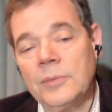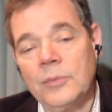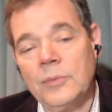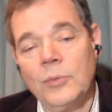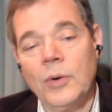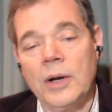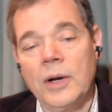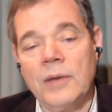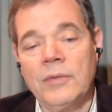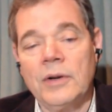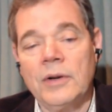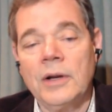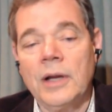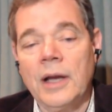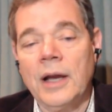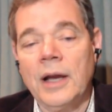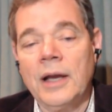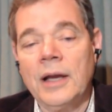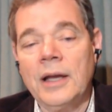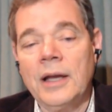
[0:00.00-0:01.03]
whatever.
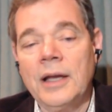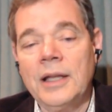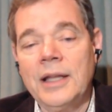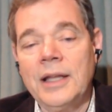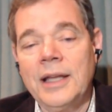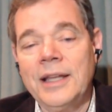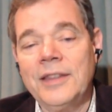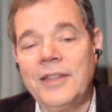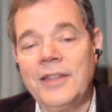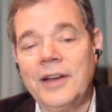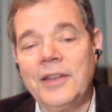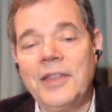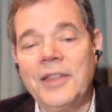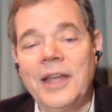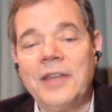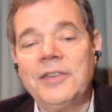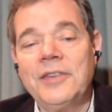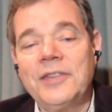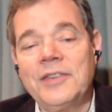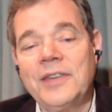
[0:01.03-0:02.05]

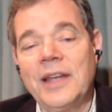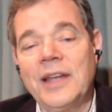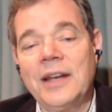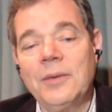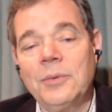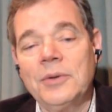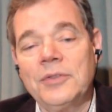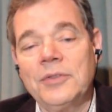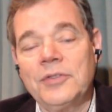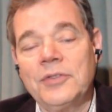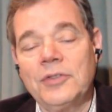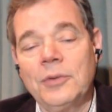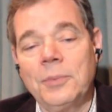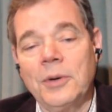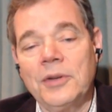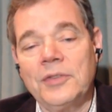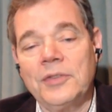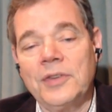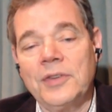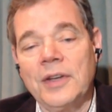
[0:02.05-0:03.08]
They said it was
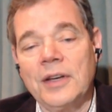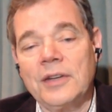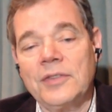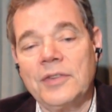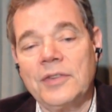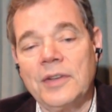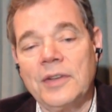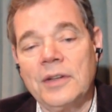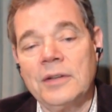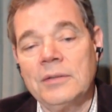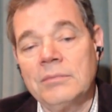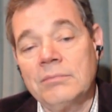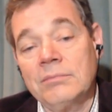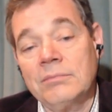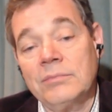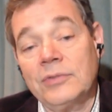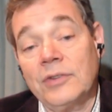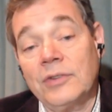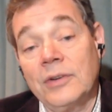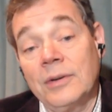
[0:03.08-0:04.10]
2.6.
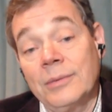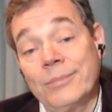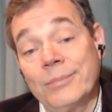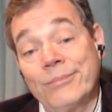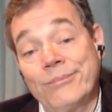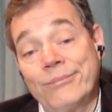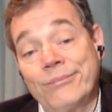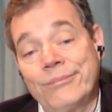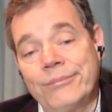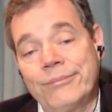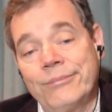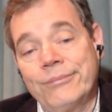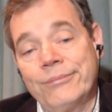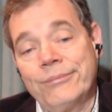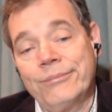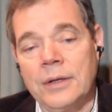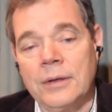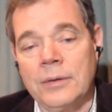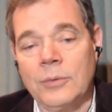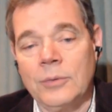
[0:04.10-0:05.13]
And so,
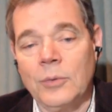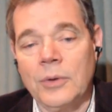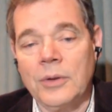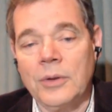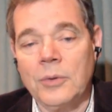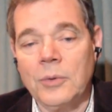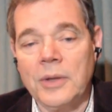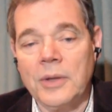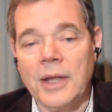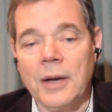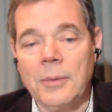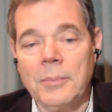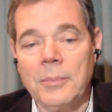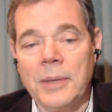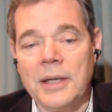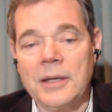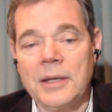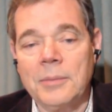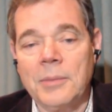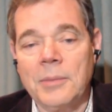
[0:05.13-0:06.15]
without
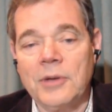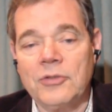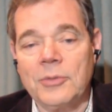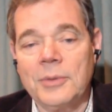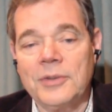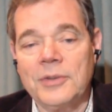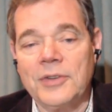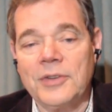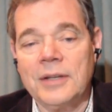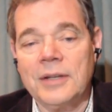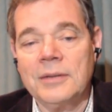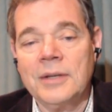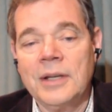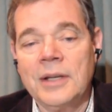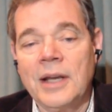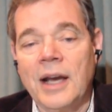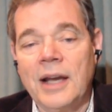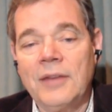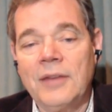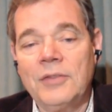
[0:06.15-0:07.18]
making measurements, I
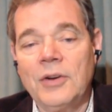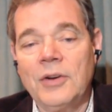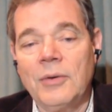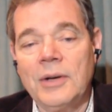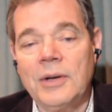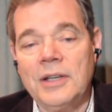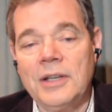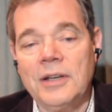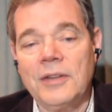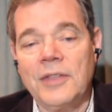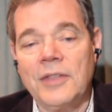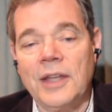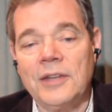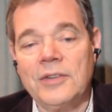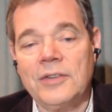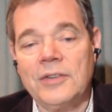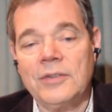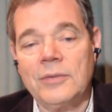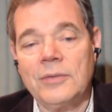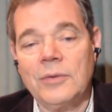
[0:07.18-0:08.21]
have no idea if
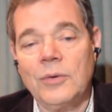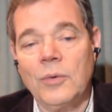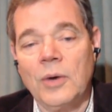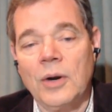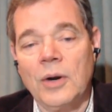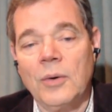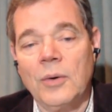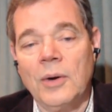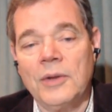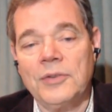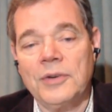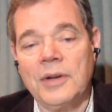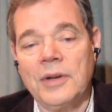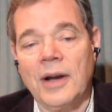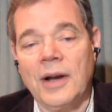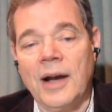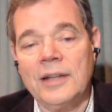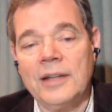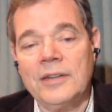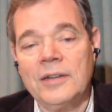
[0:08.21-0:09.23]
that's what it was or
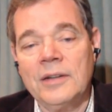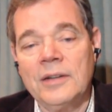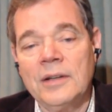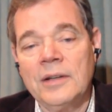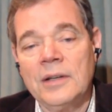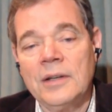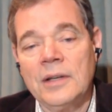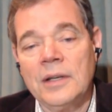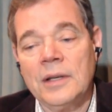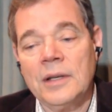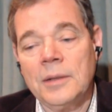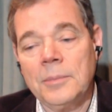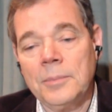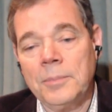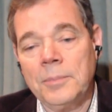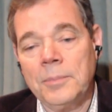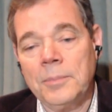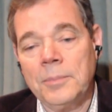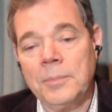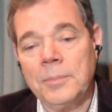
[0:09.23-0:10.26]
not.
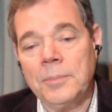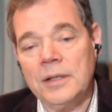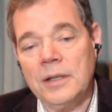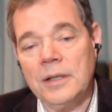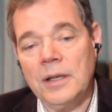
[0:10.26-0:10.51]
Right. But